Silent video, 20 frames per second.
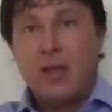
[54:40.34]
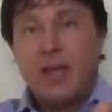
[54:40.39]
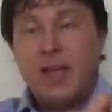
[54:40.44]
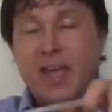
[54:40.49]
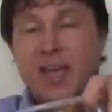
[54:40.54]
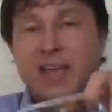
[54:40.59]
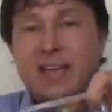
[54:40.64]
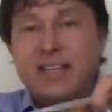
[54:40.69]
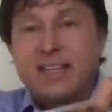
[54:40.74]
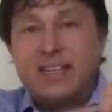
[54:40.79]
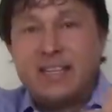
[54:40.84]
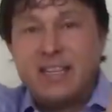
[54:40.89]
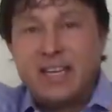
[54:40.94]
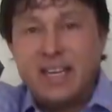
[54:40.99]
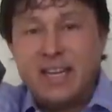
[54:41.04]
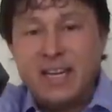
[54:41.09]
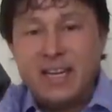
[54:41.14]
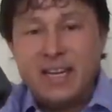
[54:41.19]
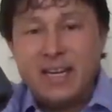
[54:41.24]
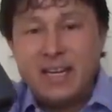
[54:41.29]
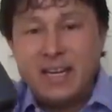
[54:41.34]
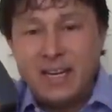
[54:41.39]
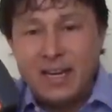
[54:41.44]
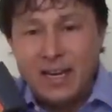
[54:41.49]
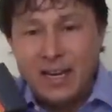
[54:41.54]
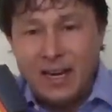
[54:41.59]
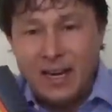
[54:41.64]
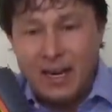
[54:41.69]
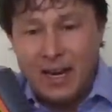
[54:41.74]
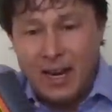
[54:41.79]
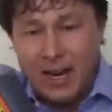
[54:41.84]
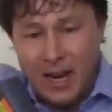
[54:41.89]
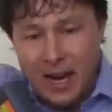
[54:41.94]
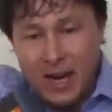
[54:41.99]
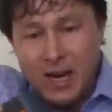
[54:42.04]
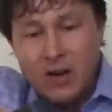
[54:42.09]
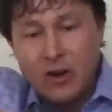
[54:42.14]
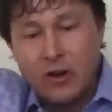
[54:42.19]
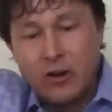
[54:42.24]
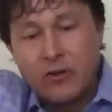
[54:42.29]
N C
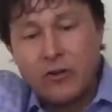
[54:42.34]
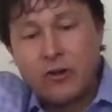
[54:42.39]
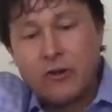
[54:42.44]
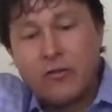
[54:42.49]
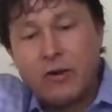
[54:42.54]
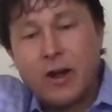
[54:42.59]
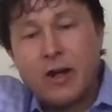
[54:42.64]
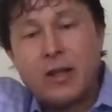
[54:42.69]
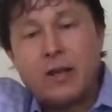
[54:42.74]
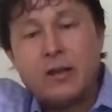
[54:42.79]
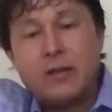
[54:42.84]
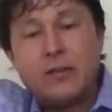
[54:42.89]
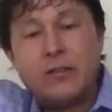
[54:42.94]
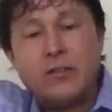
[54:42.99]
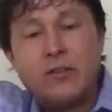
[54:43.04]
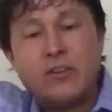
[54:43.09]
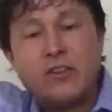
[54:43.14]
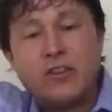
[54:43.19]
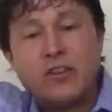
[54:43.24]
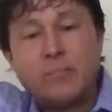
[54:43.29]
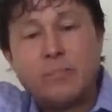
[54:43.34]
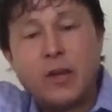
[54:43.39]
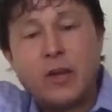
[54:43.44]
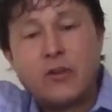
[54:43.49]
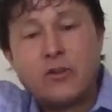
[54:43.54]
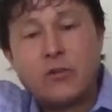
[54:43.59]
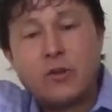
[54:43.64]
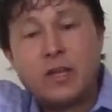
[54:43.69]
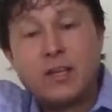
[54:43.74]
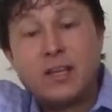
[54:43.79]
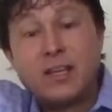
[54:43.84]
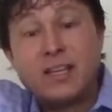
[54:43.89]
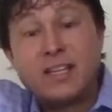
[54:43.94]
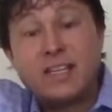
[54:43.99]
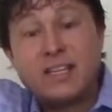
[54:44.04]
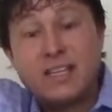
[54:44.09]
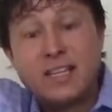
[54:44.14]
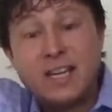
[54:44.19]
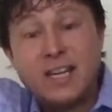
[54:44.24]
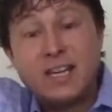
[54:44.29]
eight hundred, right? This is measuring
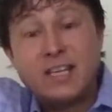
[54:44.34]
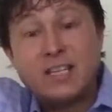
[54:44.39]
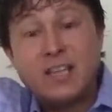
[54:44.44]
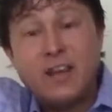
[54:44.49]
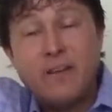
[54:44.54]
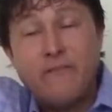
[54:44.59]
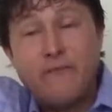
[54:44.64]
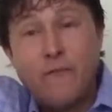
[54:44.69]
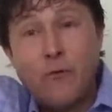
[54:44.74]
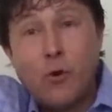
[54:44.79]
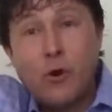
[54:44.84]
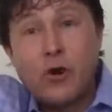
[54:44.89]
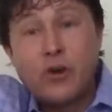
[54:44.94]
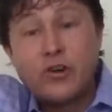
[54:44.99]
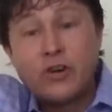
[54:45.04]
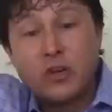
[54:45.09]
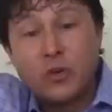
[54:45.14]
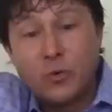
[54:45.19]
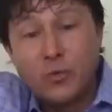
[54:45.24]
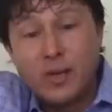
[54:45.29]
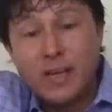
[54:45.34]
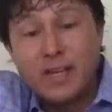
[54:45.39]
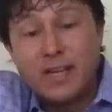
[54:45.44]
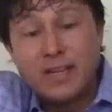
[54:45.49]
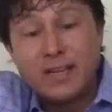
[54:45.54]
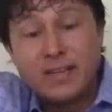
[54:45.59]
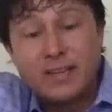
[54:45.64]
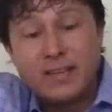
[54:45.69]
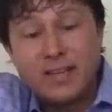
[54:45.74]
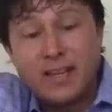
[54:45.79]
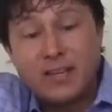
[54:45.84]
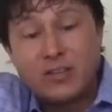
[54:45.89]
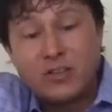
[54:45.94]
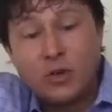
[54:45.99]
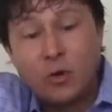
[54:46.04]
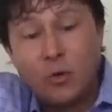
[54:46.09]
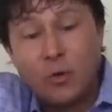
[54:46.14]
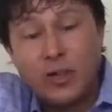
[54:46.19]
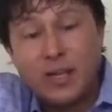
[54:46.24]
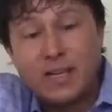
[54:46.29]
sixty-four degrees. That's
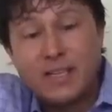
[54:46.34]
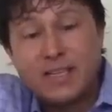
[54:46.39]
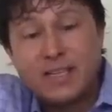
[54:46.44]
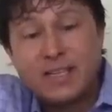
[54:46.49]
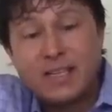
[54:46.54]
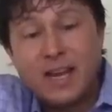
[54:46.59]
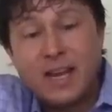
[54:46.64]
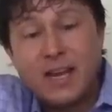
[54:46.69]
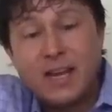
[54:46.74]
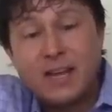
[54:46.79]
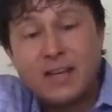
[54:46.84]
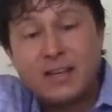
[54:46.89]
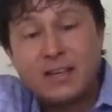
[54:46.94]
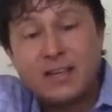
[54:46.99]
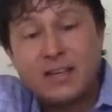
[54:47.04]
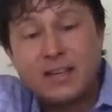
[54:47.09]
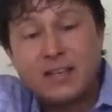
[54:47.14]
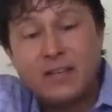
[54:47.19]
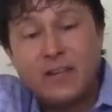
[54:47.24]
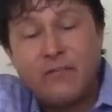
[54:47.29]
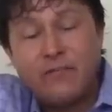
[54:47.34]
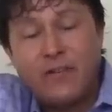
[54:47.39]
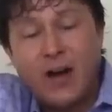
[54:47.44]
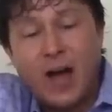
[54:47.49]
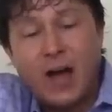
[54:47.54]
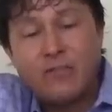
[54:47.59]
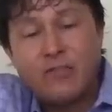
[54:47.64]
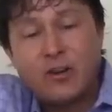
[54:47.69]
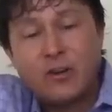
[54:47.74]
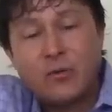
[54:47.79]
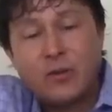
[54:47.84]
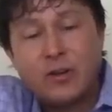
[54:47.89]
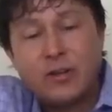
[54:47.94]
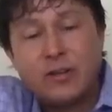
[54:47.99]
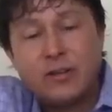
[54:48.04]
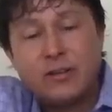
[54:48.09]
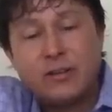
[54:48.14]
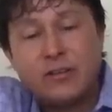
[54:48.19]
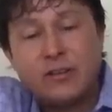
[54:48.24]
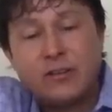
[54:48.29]
totally insane. sixty-five
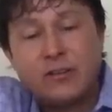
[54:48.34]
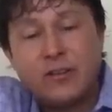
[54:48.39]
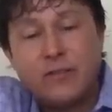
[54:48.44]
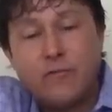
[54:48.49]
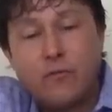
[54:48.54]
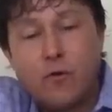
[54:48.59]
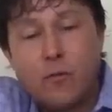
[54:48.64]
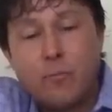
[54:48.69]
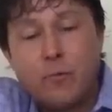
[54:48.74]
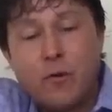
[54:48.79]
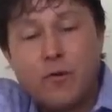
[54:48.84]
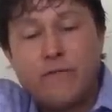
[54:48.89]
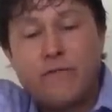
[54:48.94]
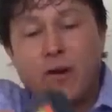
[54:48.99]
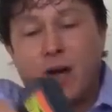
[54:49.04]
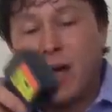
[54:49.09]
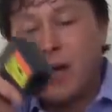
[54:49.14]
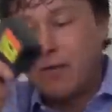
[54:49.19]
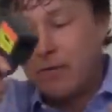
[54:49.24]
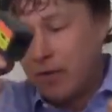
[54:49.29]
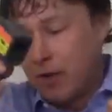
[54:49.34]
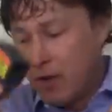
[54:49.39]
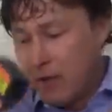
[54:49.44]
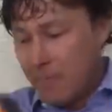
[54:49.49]
degrees, sixty-four point five.